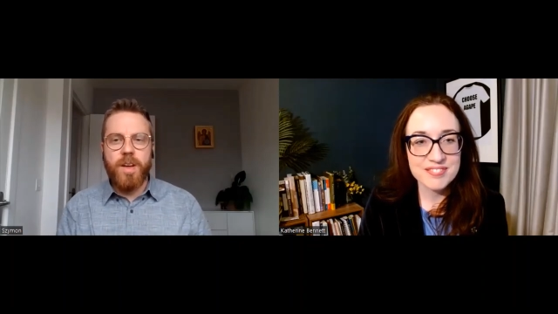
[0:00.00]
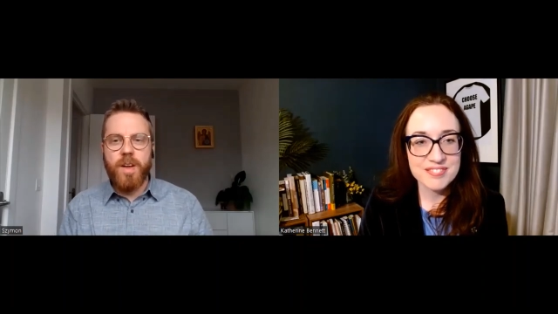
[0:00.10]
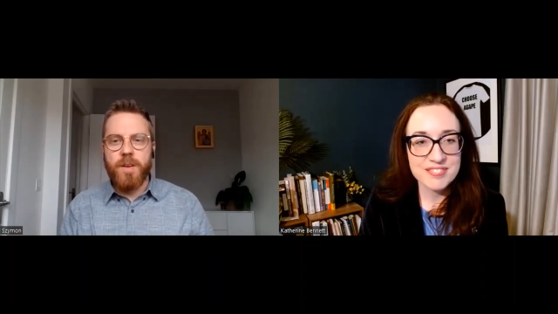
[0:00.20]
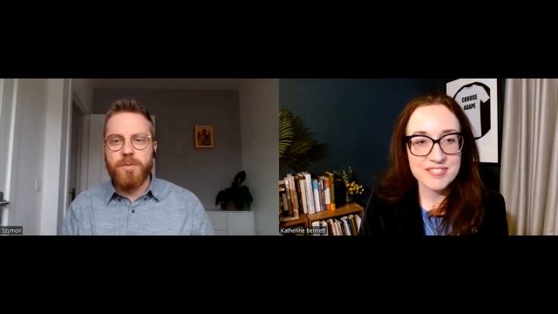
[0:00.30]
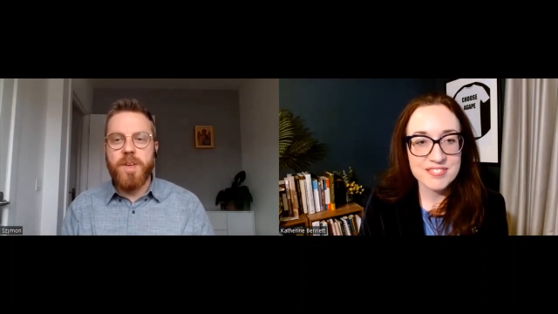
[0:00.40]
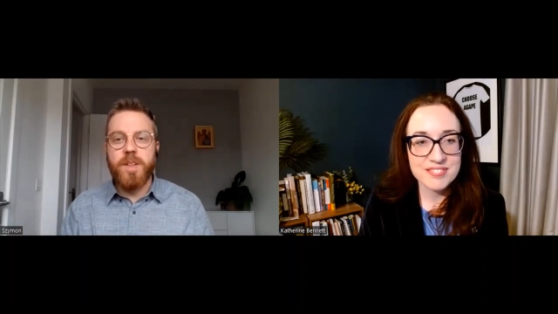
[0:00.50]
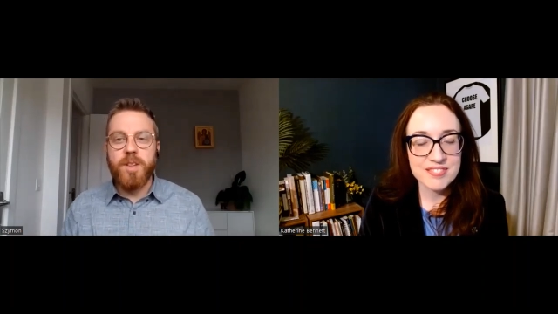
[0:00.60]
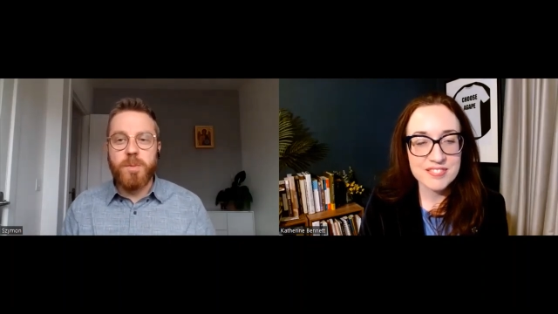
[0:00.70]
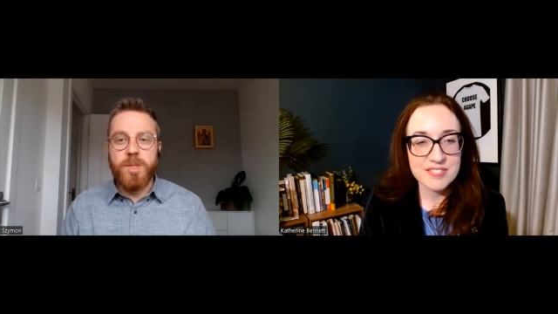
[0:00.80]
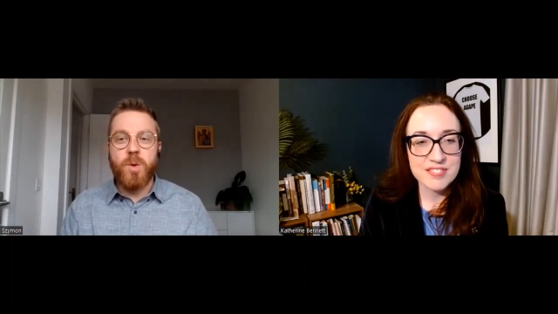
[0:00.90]
Speaker 1: uh,
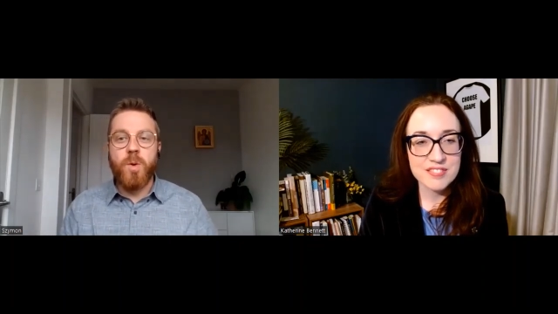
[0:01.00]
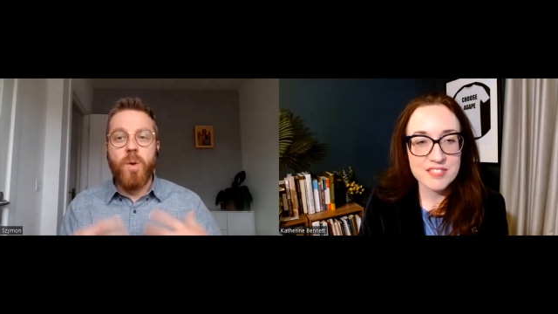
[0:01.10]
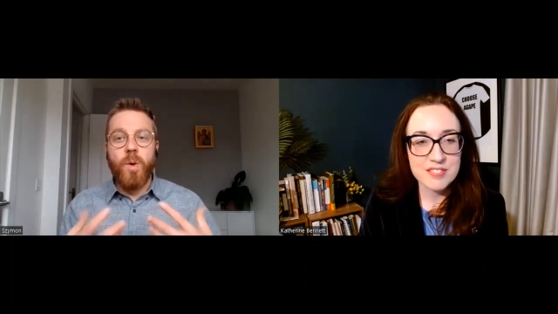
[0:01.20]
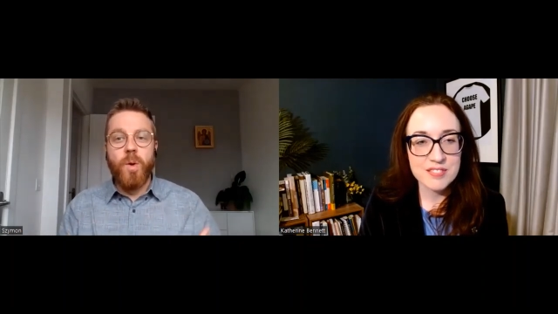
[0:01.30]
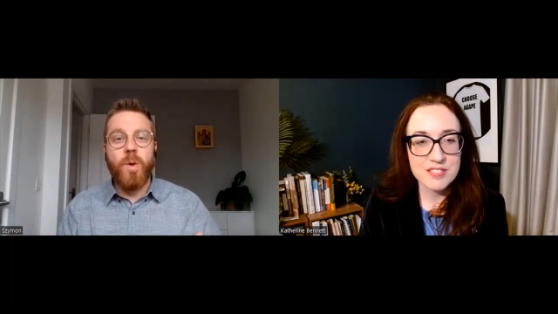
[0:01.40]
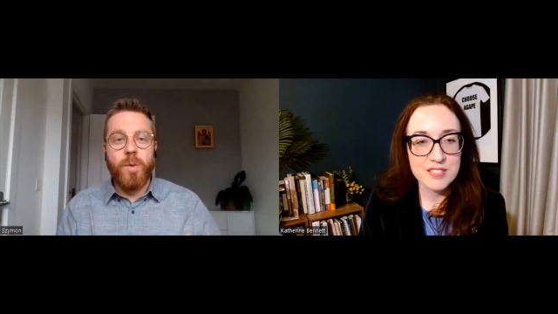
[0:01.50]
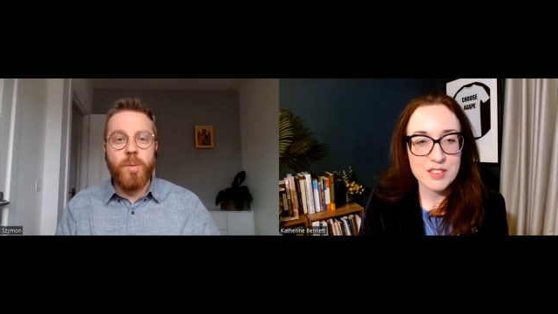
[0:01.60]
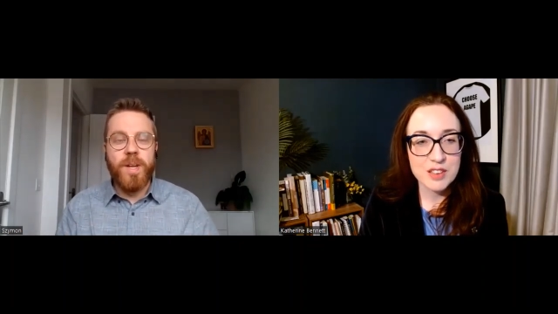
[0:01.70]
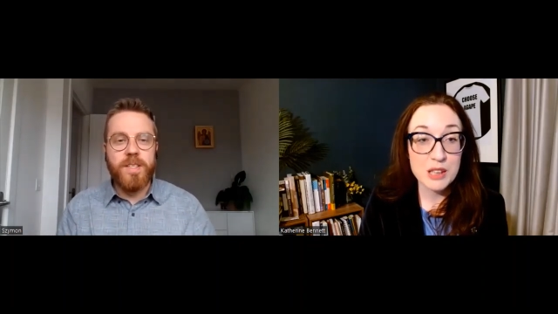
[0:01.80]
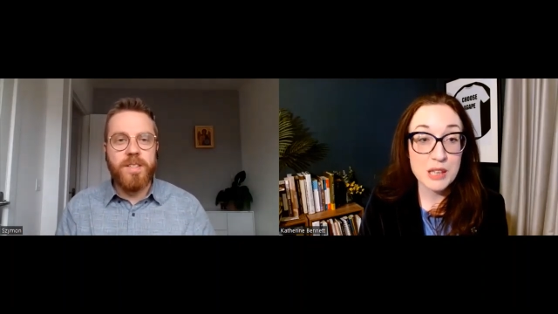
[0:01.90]
filled with
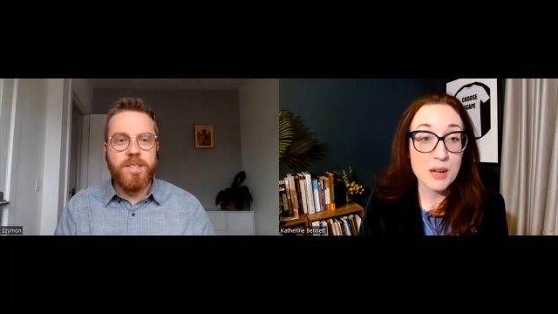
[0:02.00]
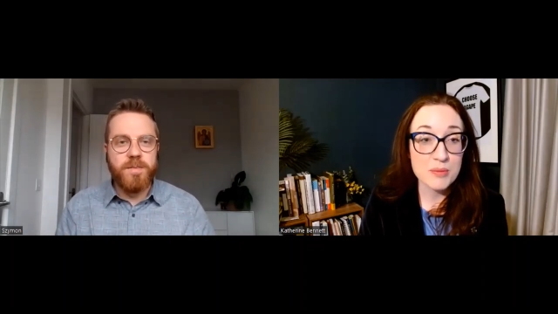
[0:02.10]
awe yeah.